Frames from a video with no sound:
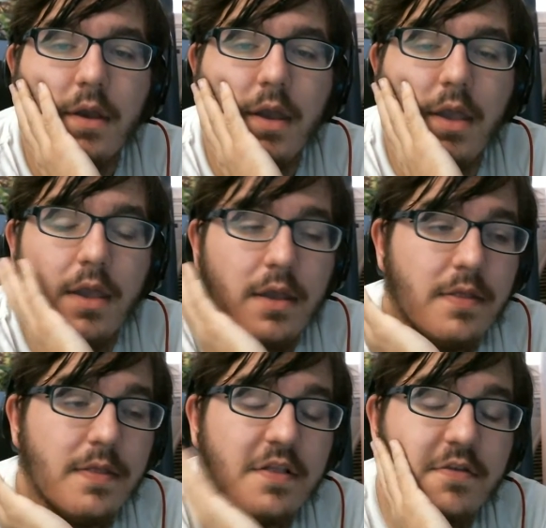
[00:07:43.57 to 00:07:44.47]

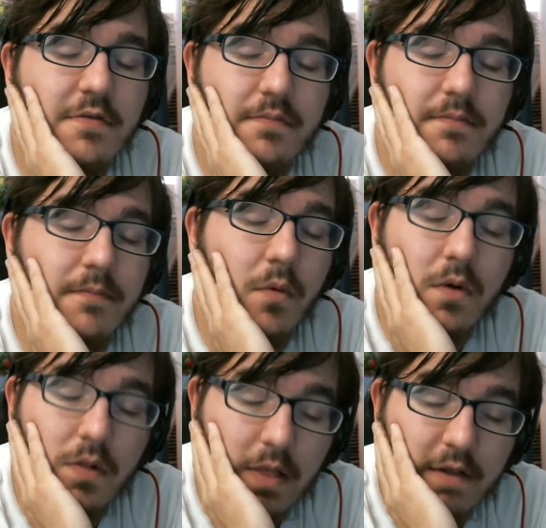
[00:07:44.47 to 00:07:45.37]
And that's
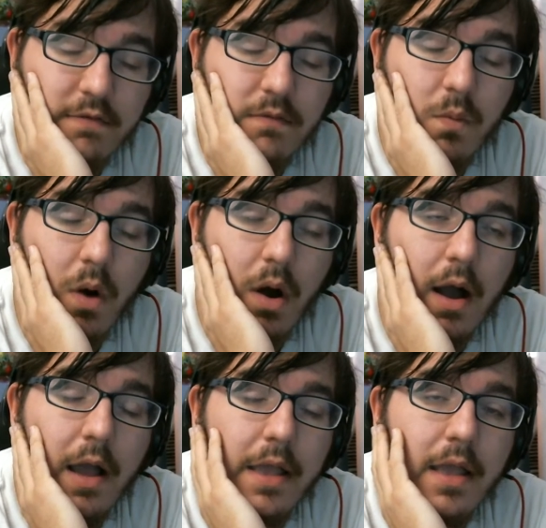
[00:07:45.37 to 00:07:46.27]
more or less
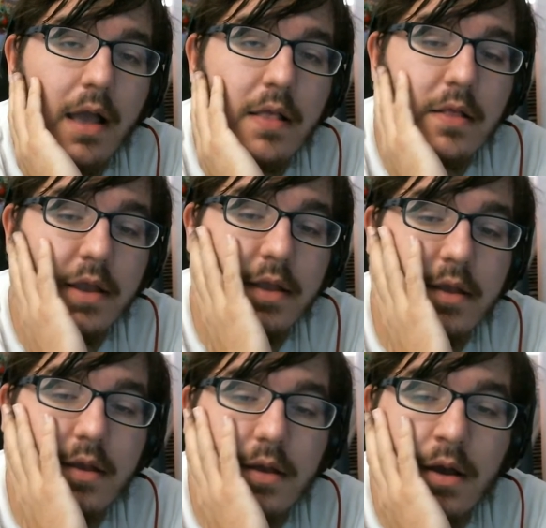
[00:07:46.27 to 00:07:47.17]
why
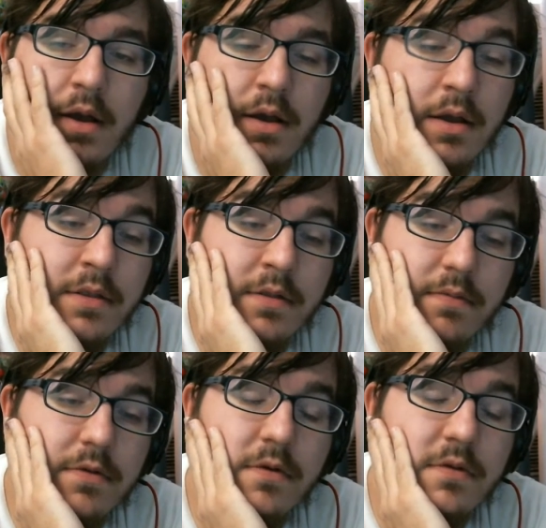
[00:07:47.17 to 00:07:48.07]
I
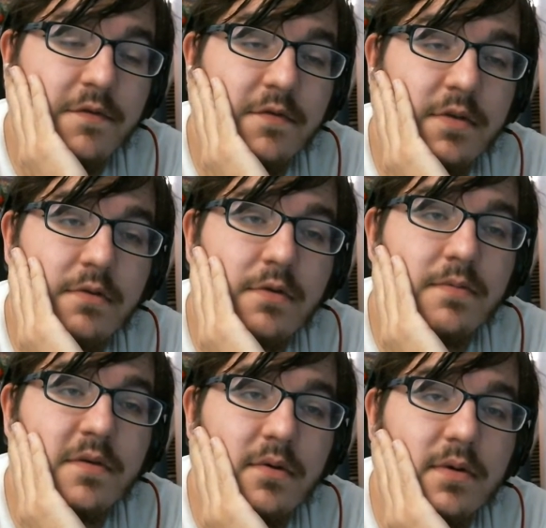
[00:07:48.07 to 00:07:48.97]
do different
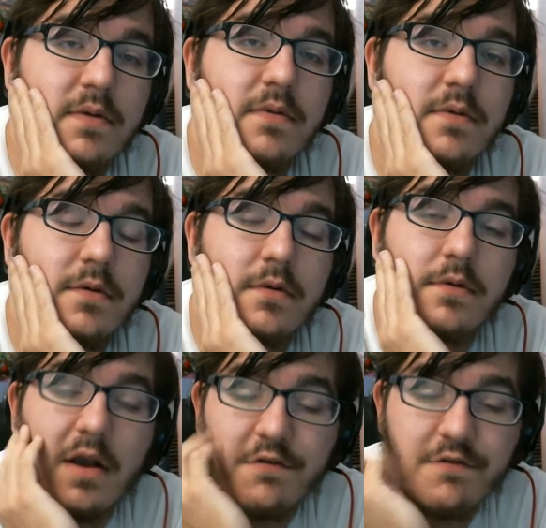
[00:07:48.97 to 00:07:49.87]
YouTube series.
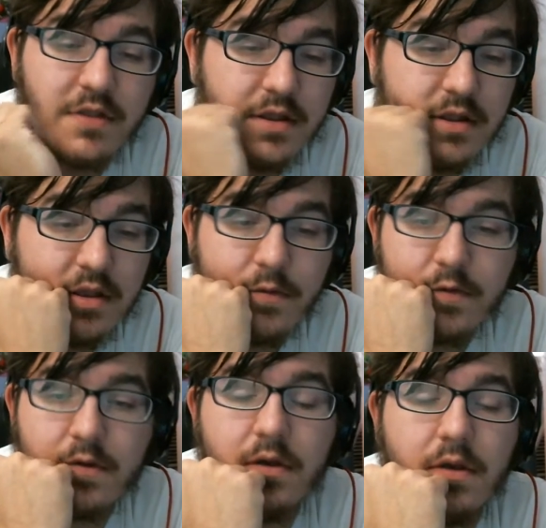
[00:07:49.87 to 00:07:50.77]
Crash and Landing was
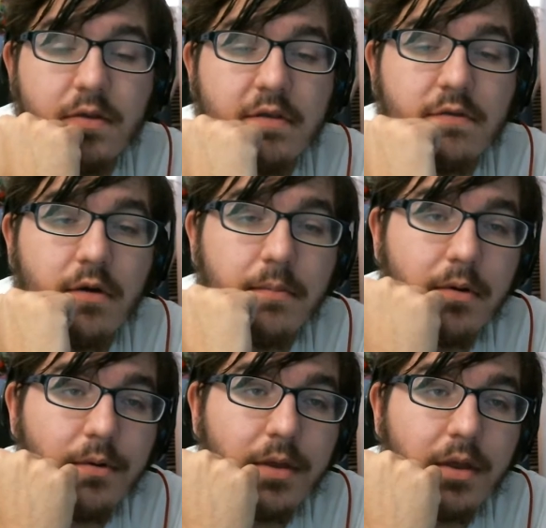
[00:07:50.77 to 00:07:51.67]
because I saw
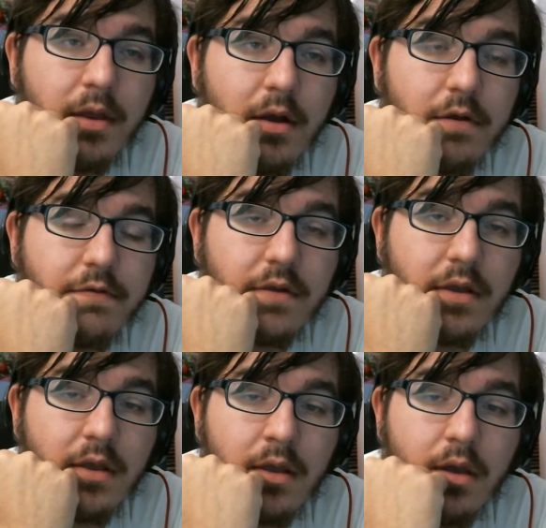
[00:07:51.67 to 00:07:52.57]
Modi,
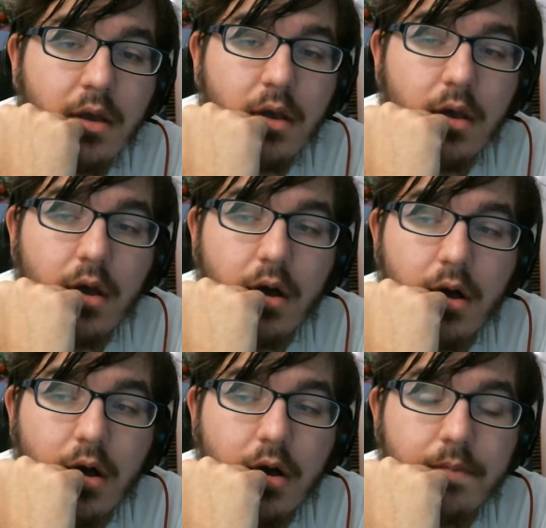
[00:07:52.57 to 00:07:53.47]
Husky,
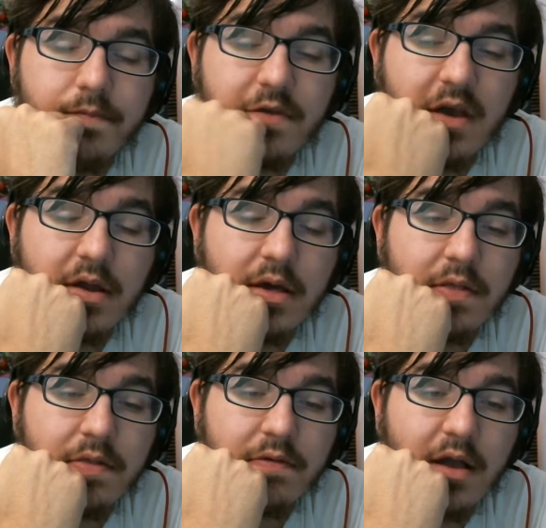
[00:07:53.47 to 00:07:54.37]

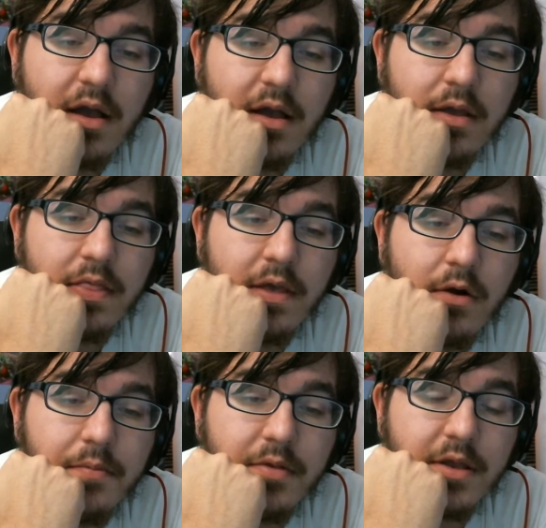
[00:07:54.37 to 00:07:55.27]
Cyanide Sky, they
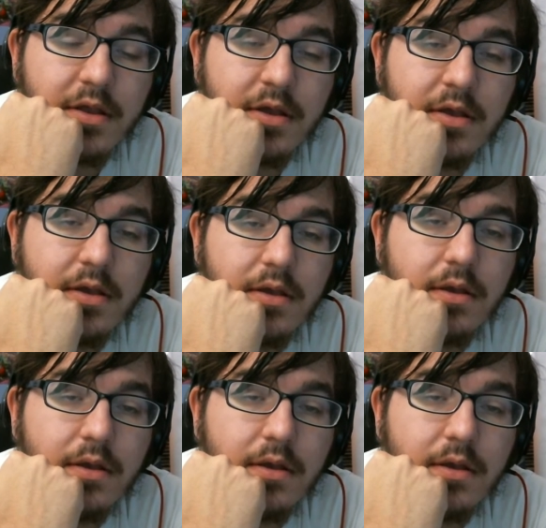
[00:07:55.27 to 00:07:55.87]
all played it.